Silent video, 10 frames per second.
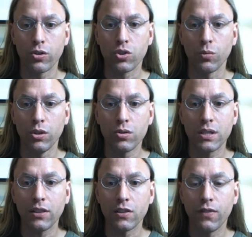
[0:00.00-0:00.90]
So when you
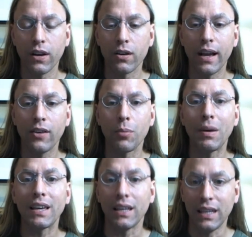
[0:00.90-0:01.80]
set this finger down, you're
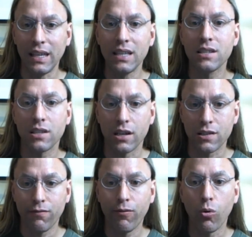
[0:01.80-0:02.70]
making E
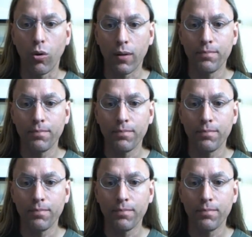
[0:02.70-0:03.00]
sus4.